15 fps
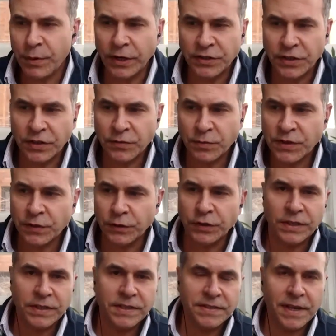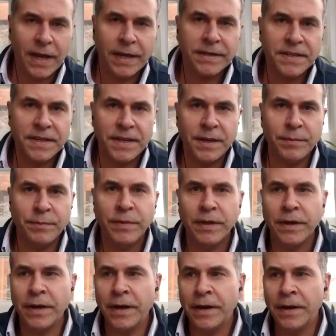Projects Research and Design Team,
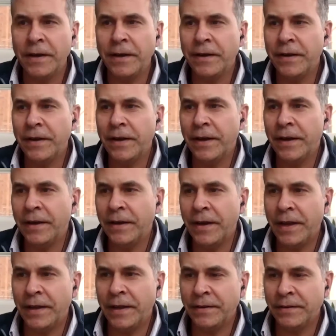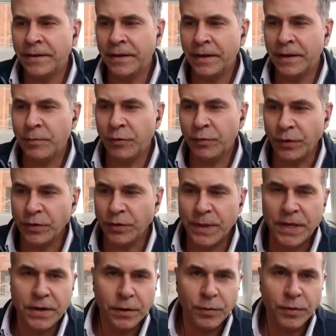uh, uh, and uh, I'm thrilled to
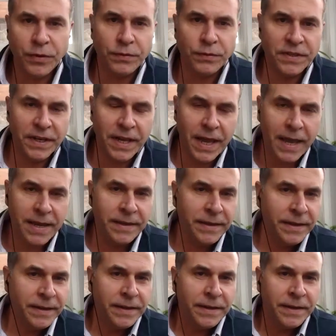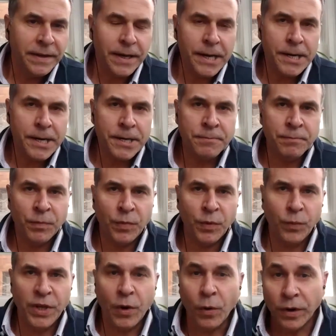be here with you today. Um,
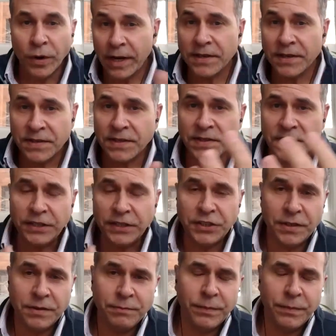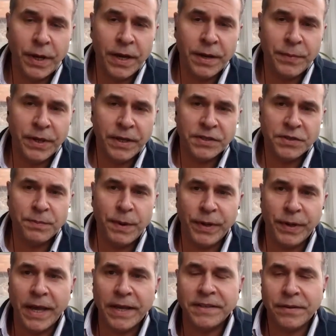we organized this session uh, because
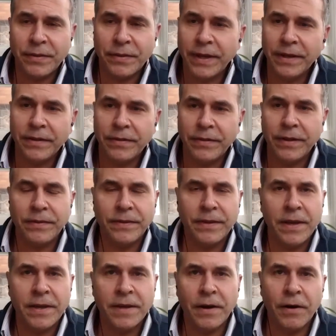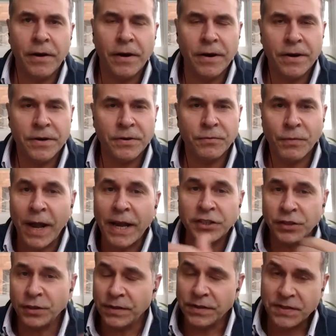people like to think that they are
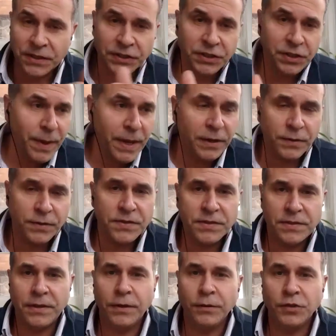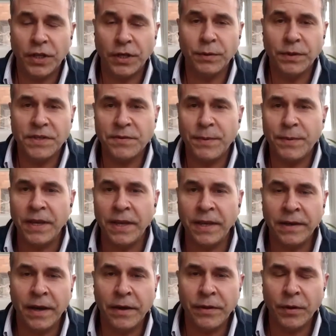rational decision makers. You know, generally
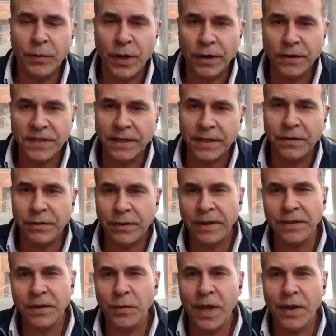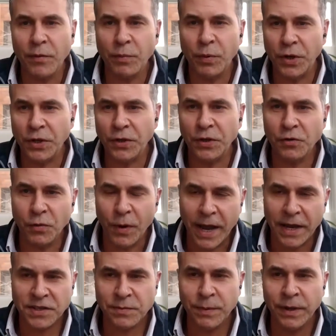speaking, I think we all tend to think that we have a pretty good
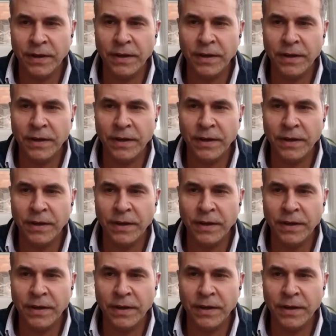grasp